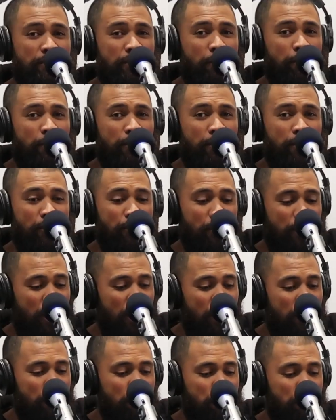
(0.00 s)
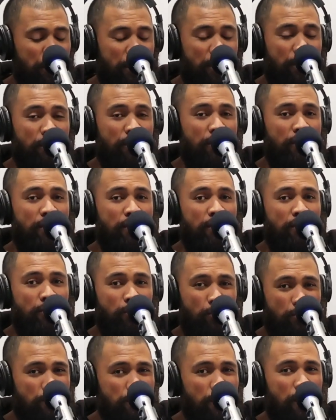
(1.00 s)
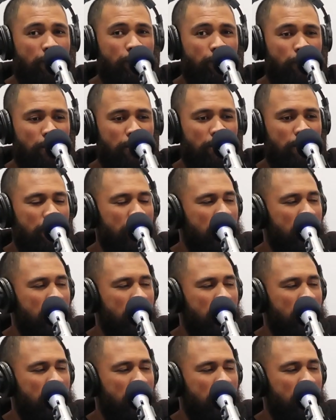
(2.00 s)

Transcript: someone that you can be yourself with.